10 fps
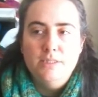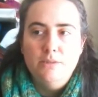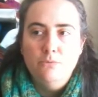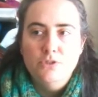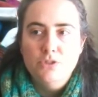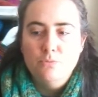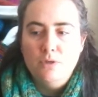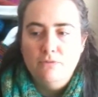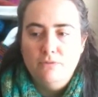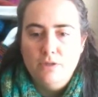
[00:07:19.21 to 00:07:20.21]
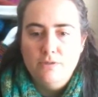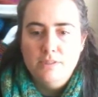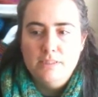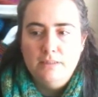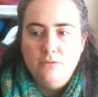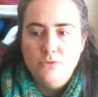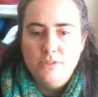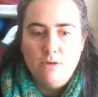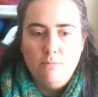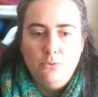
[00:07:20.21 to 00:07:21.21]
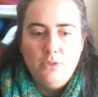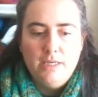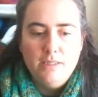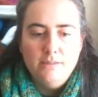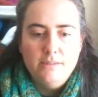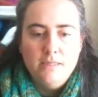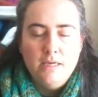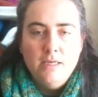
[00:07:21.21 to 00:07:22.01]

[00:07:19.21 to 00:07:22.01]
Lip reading: and it was just one of those little sample kits